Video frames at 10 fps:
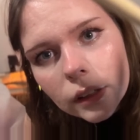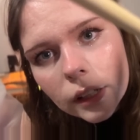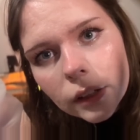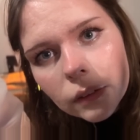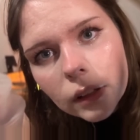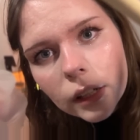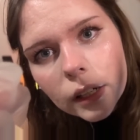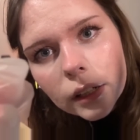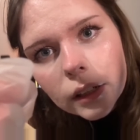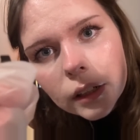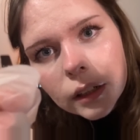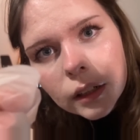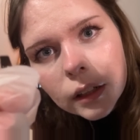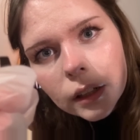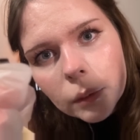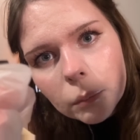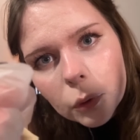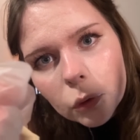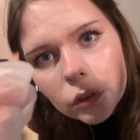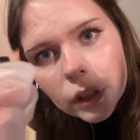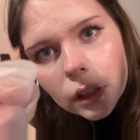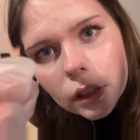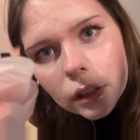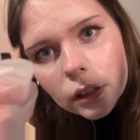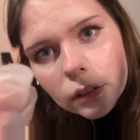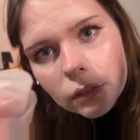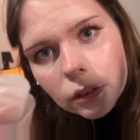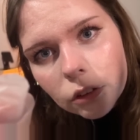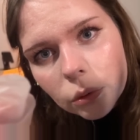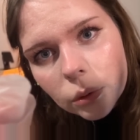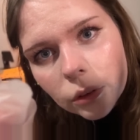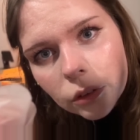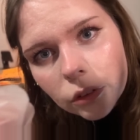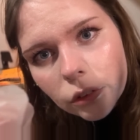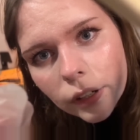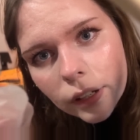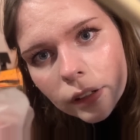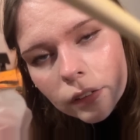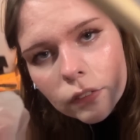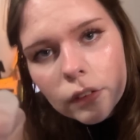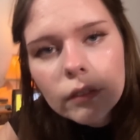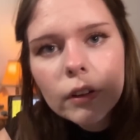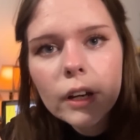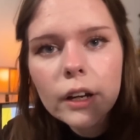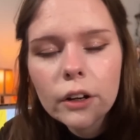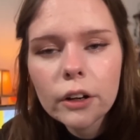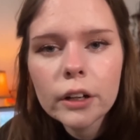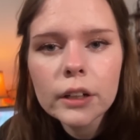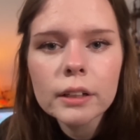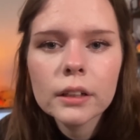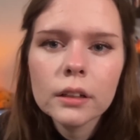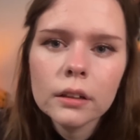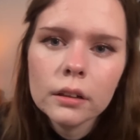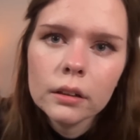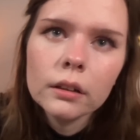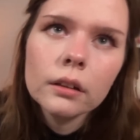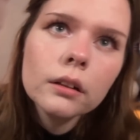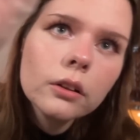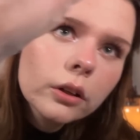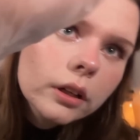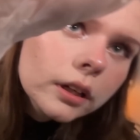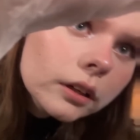the hairline. Moving individual strands of hair. Looking